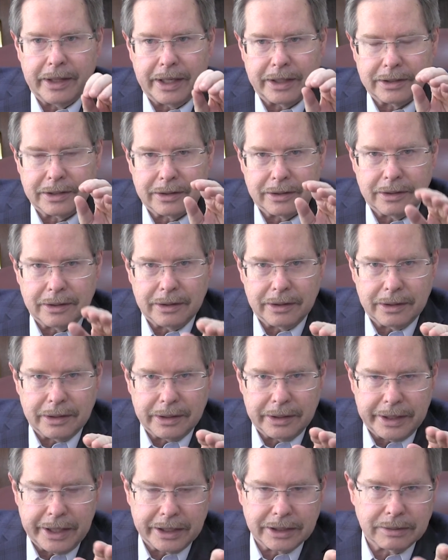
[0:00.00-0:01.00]
That's
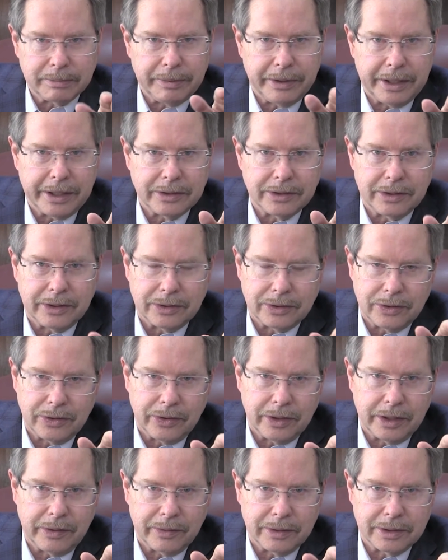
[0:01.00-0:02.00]
the next place the
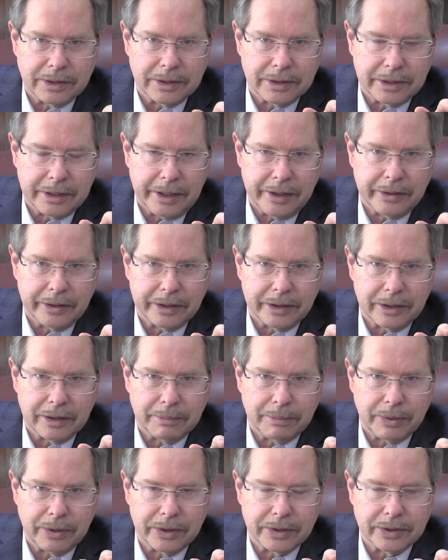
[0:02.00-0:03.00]
attorney was telling
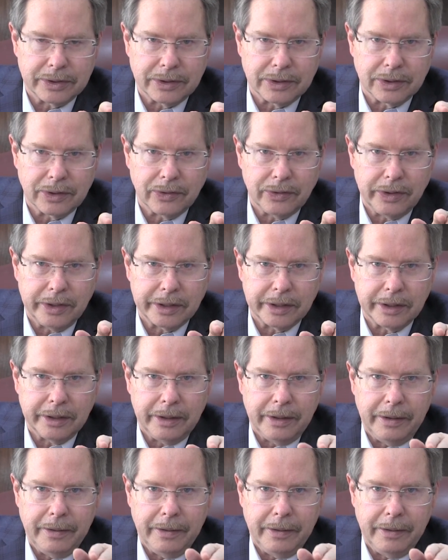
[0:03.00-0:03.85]
the person to look.